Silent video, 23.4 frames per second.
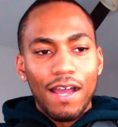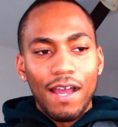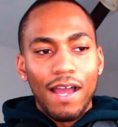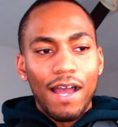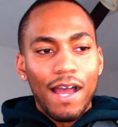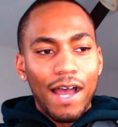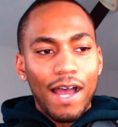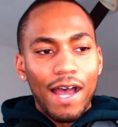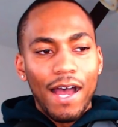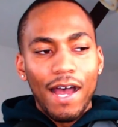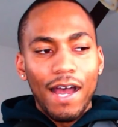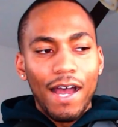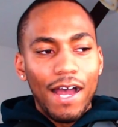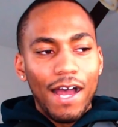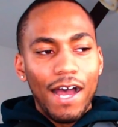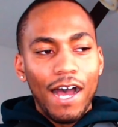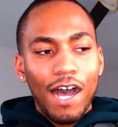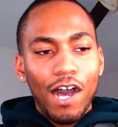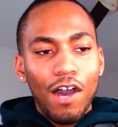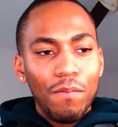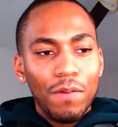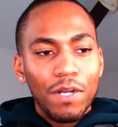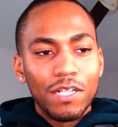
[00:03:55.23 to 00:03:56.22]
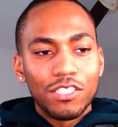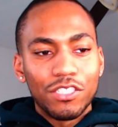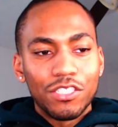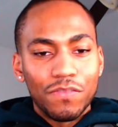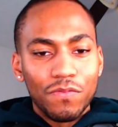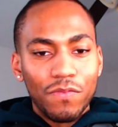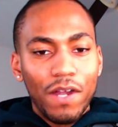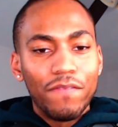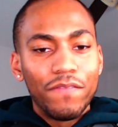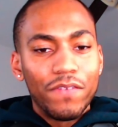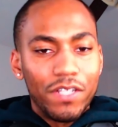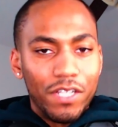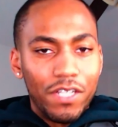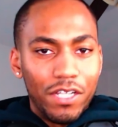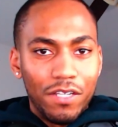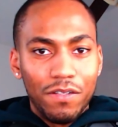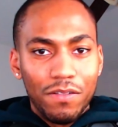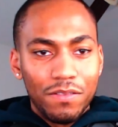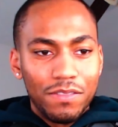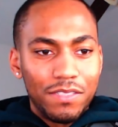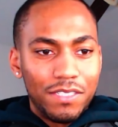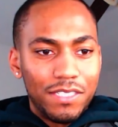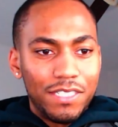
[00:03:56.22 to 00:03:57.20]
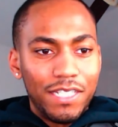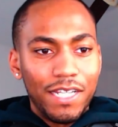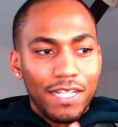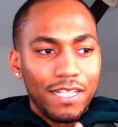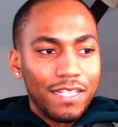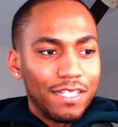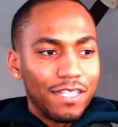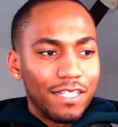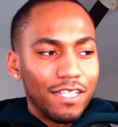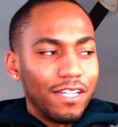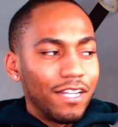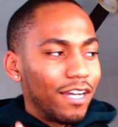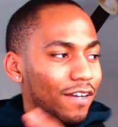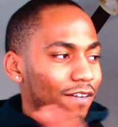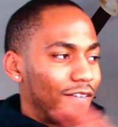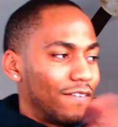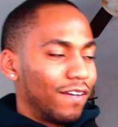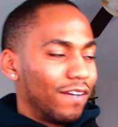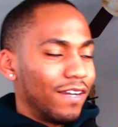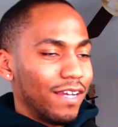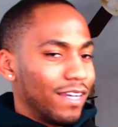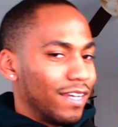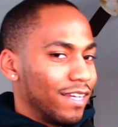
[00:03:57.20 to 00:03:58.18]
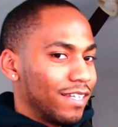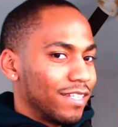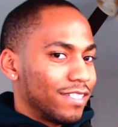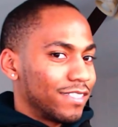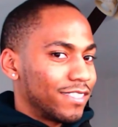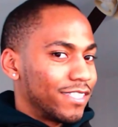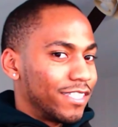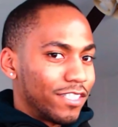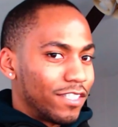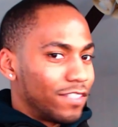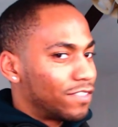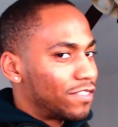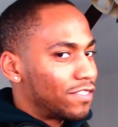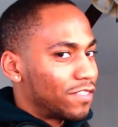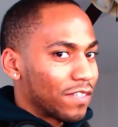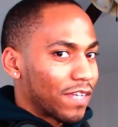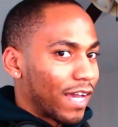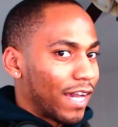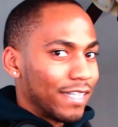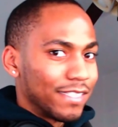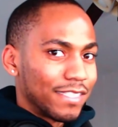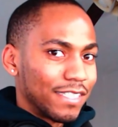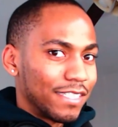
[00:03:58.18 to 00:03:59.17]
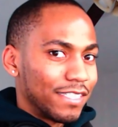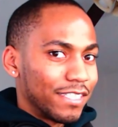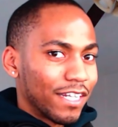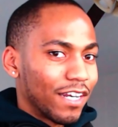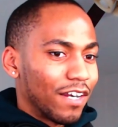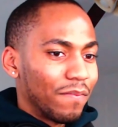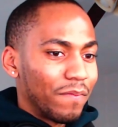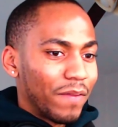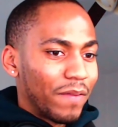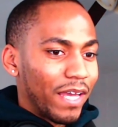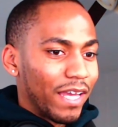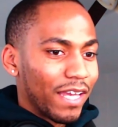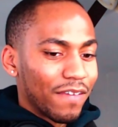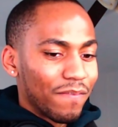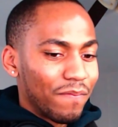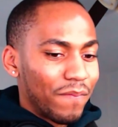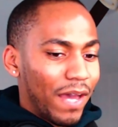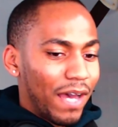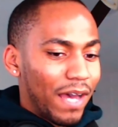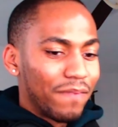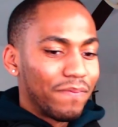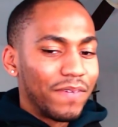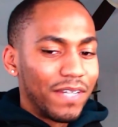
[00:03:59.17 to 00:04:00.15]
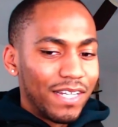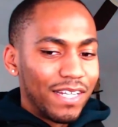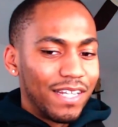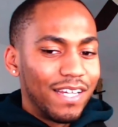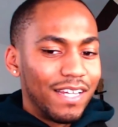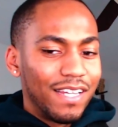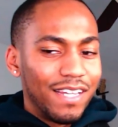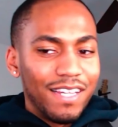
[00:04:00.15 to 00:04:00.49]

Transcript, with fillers: how much revenue did, you know, Jujutsu Kaisen 0 make Mappa